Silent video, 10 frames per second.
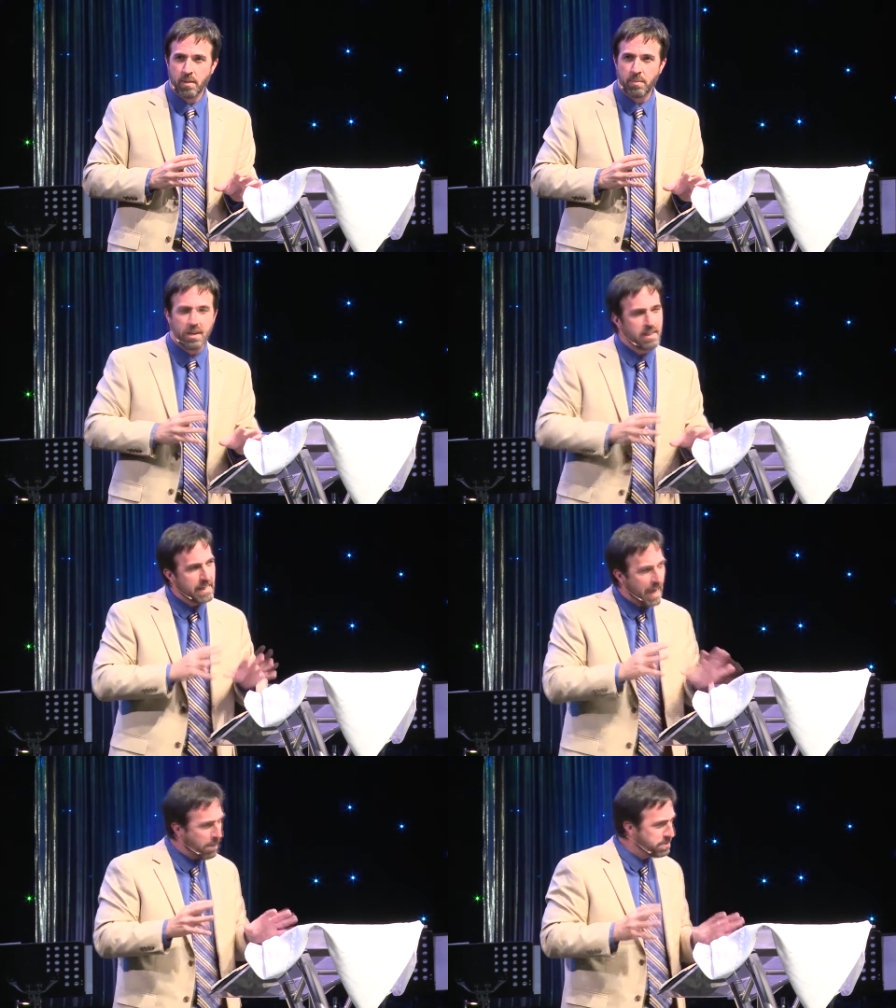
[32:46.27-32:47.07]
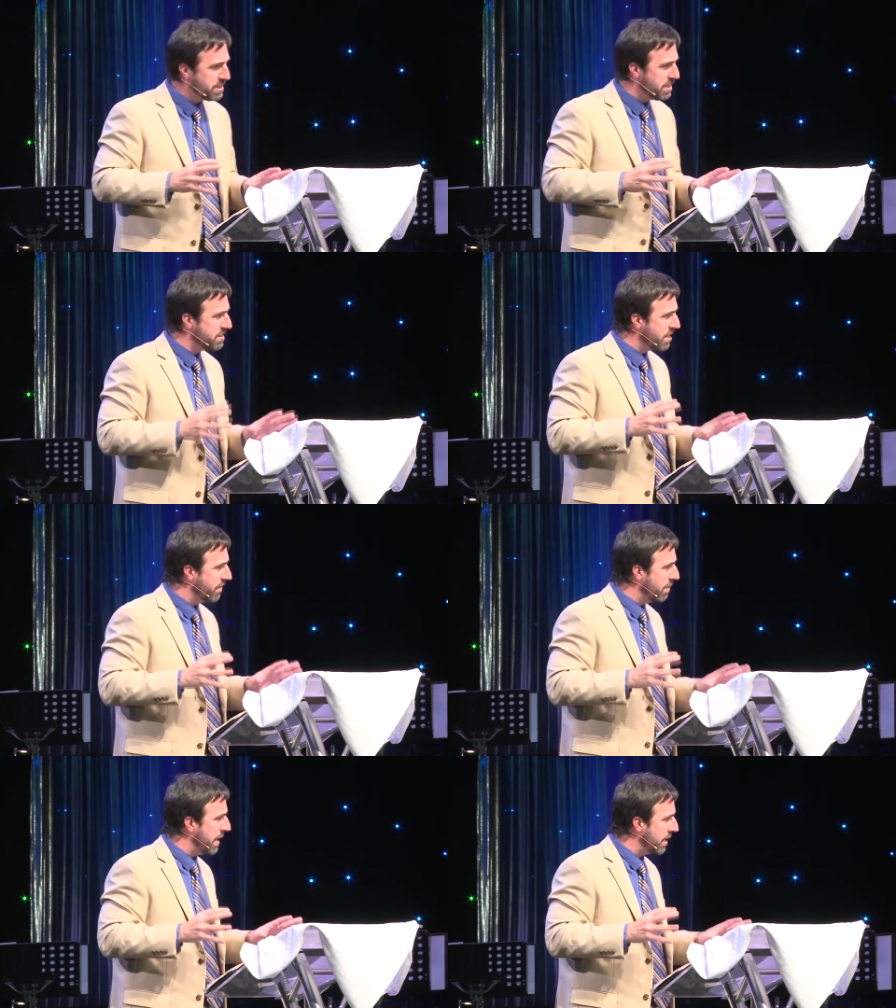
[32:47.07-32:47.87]
But in the absence of
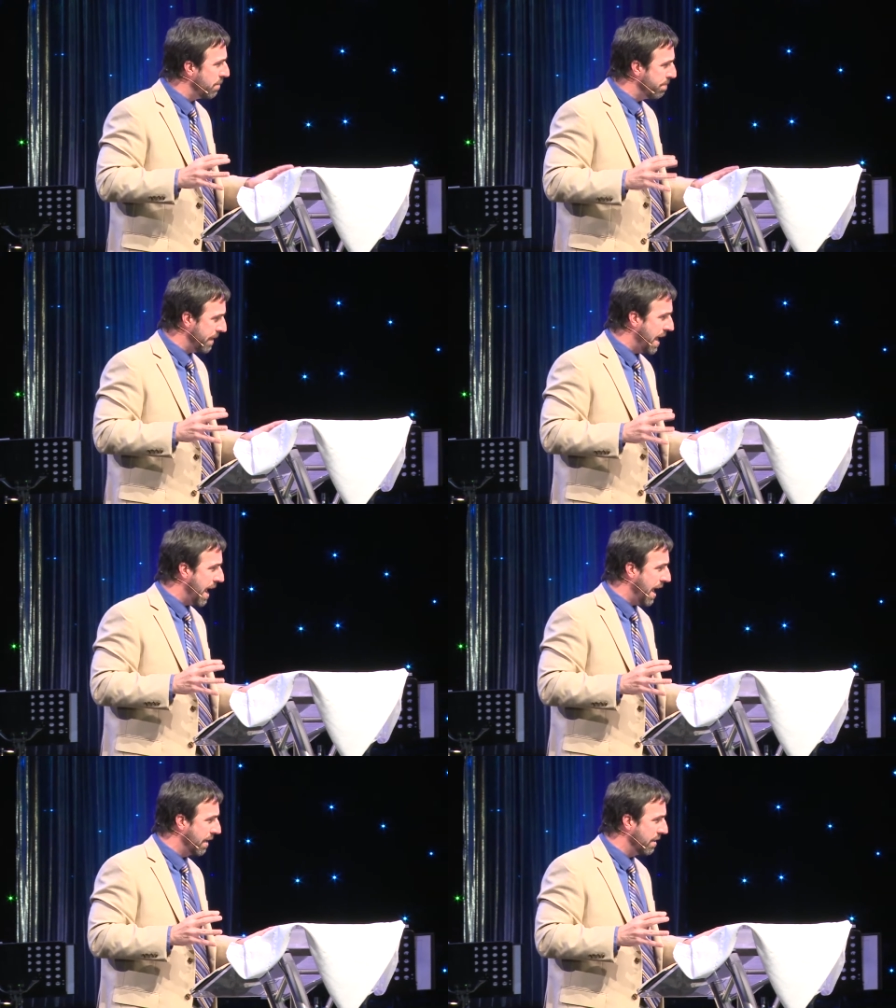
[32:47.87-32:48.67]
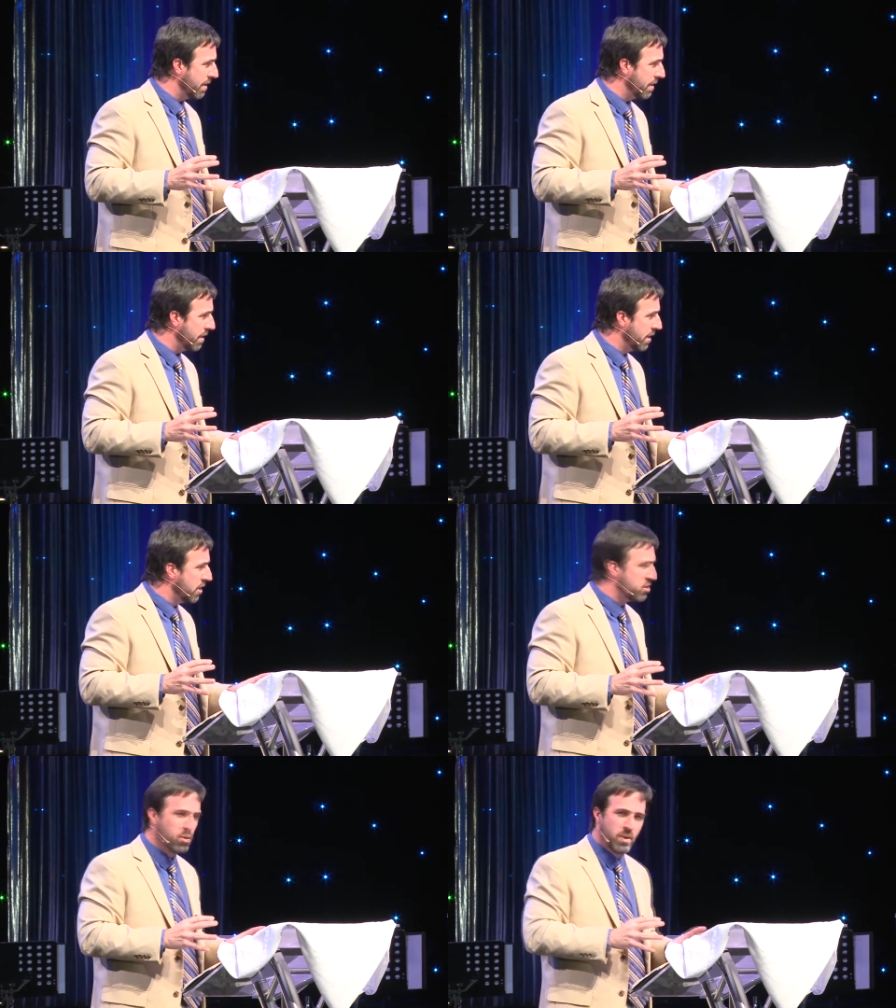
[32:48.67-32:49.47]
a better plan
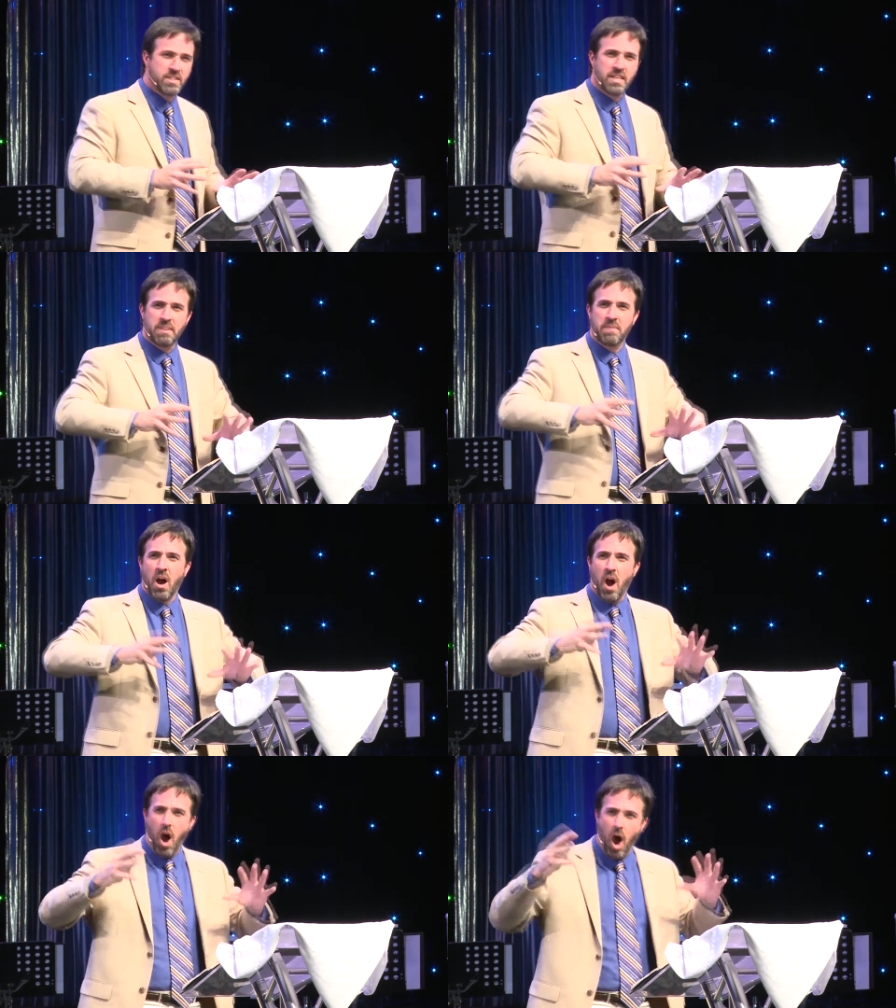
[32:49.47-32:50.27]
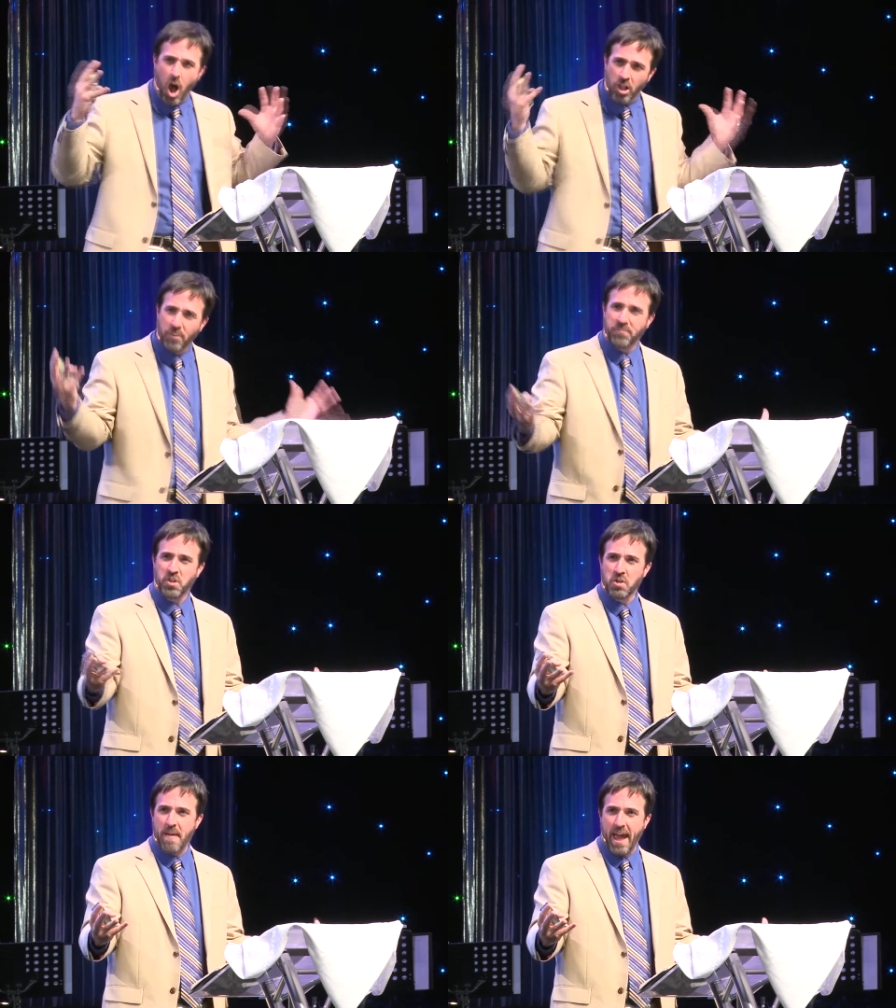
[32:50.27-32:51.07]
to redeem all of
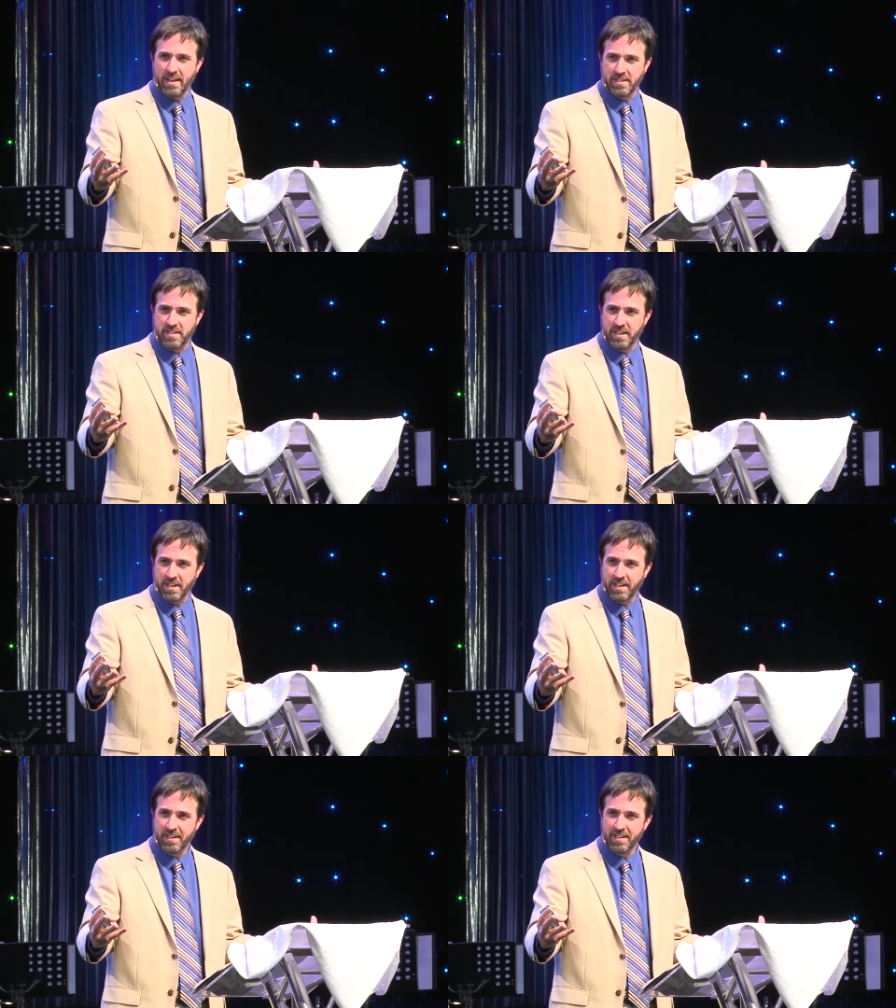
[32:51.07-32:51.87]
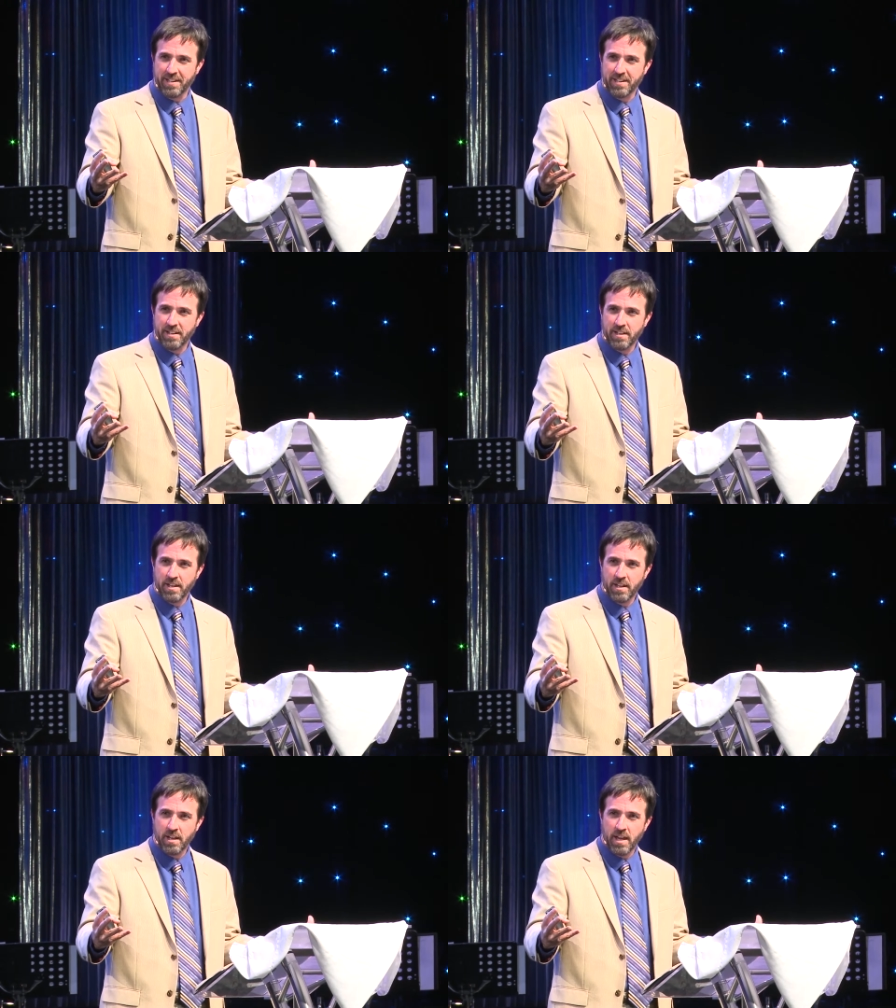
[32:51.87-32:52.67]
humanity
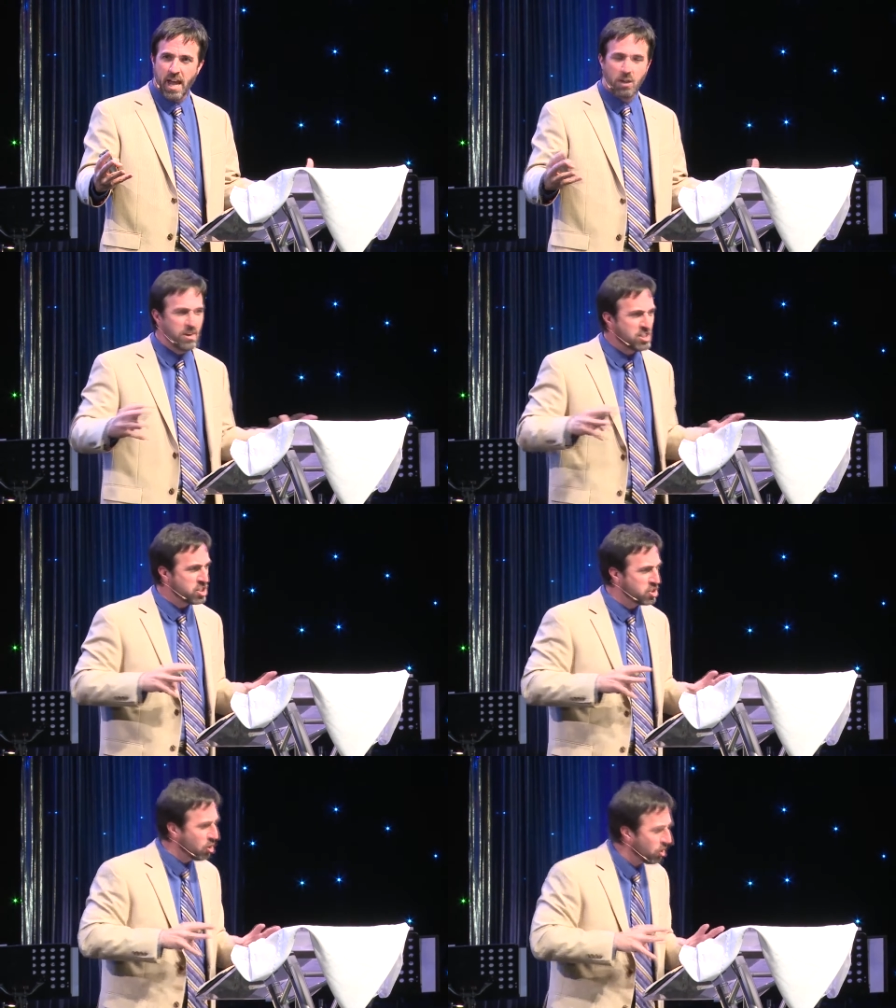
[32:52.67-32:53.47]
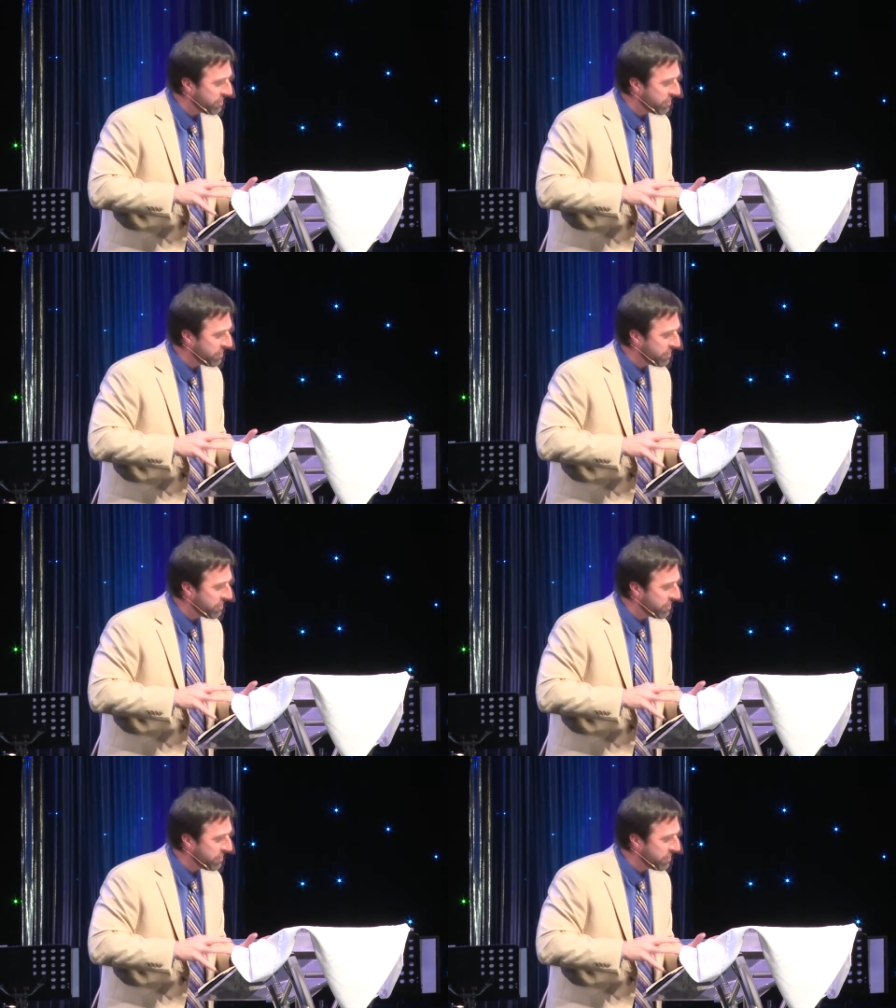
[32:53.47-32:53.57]
and restore